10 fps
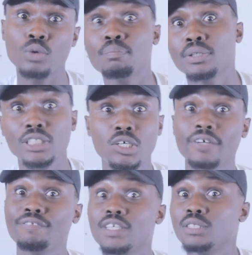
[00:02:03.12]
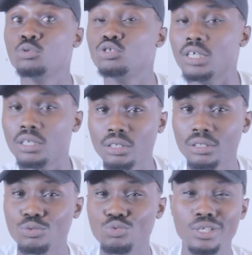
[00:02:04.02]
one picture on the Facebook there.
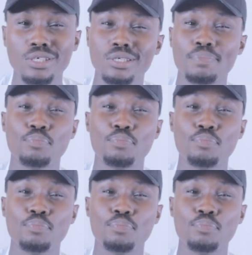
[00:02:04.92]
We